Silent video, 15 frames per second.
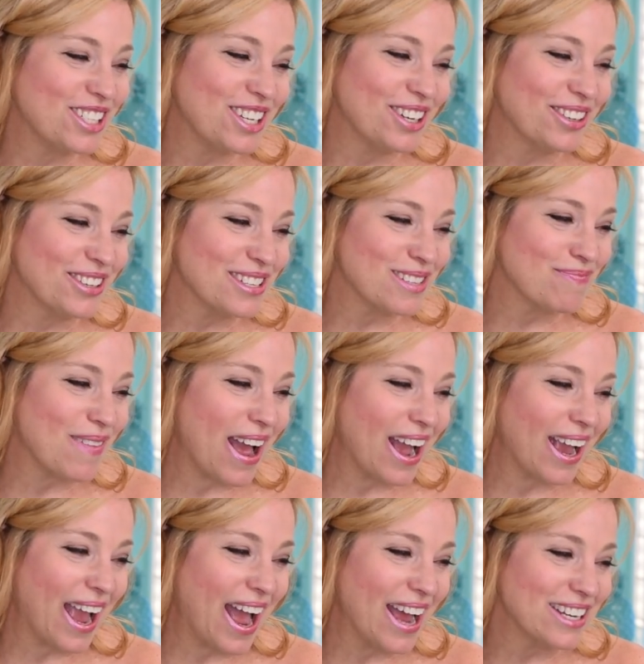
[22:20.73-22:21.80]
Cheers
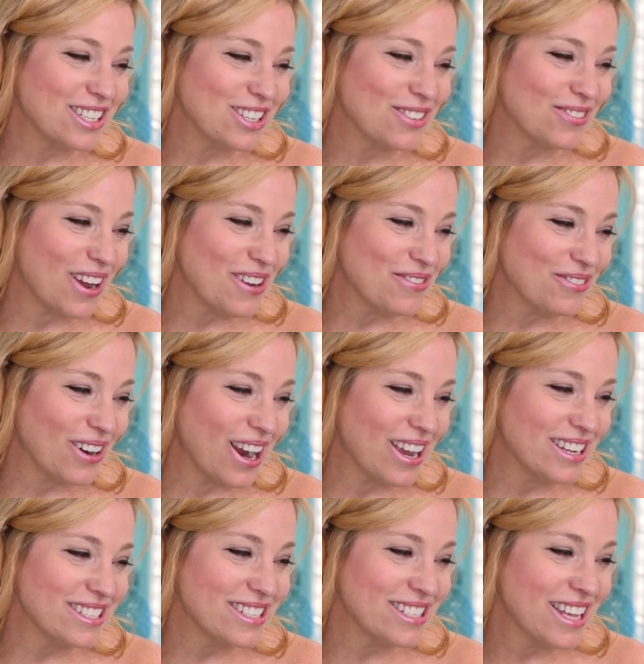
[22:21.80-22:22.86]
back at you, my
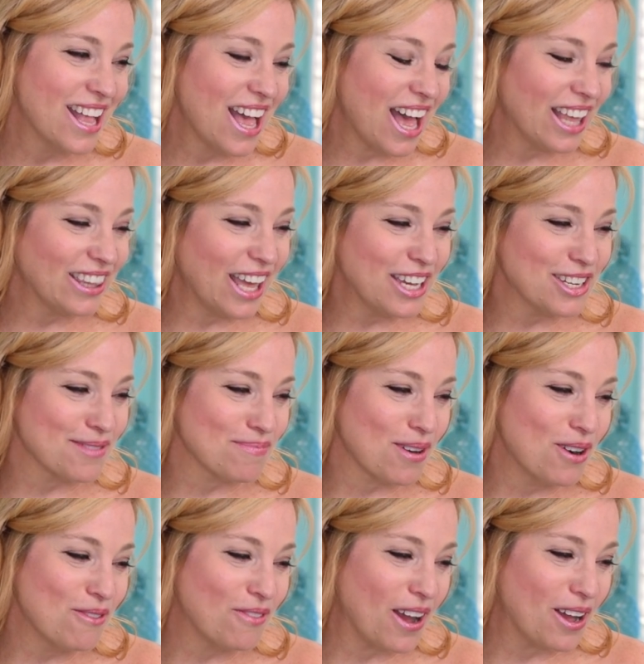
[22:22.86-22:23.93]
friend. I like your
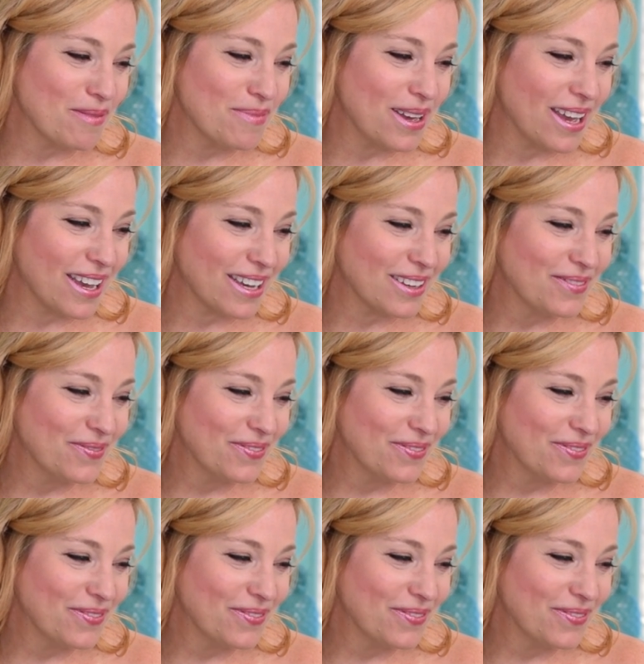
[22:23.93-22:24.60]
profile pic.